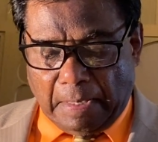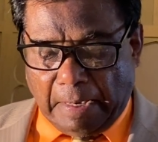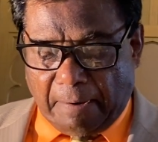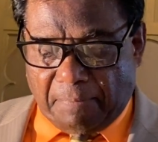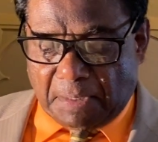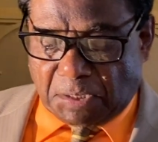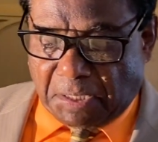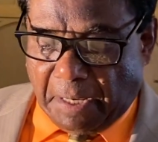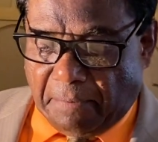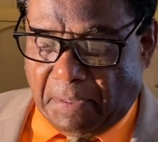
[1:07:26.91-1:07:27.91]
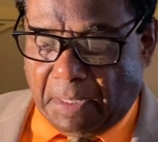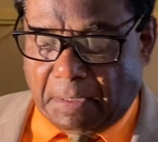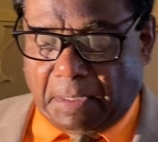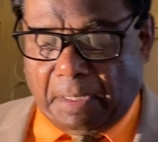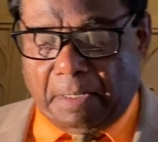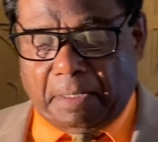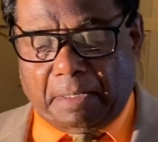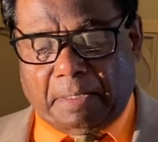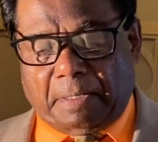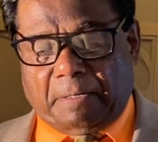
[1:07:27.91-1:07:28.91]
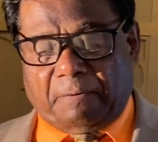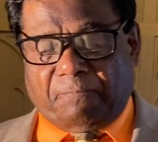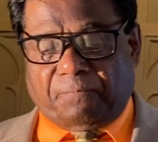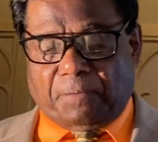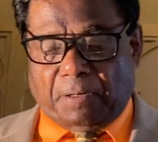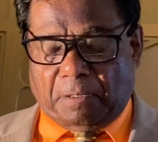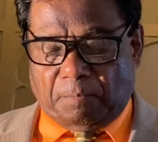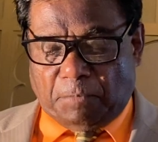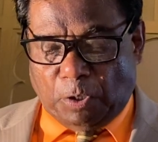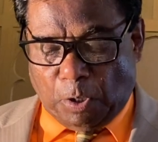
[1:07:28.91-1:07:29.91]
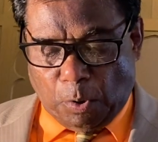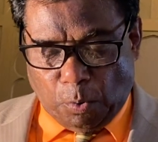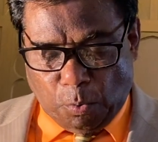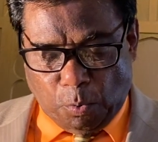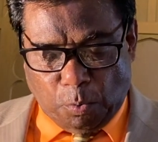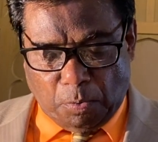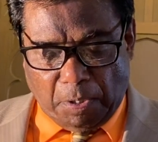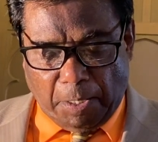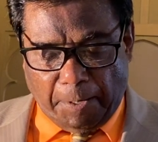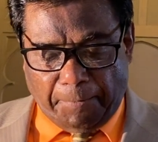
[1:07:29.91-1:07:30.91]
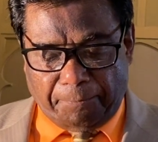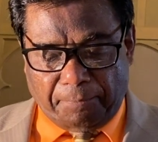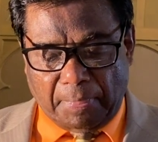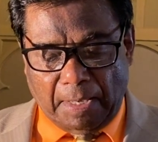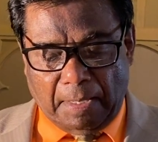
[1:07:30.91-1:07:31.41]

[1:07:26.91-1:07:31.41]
our Savior came from glory.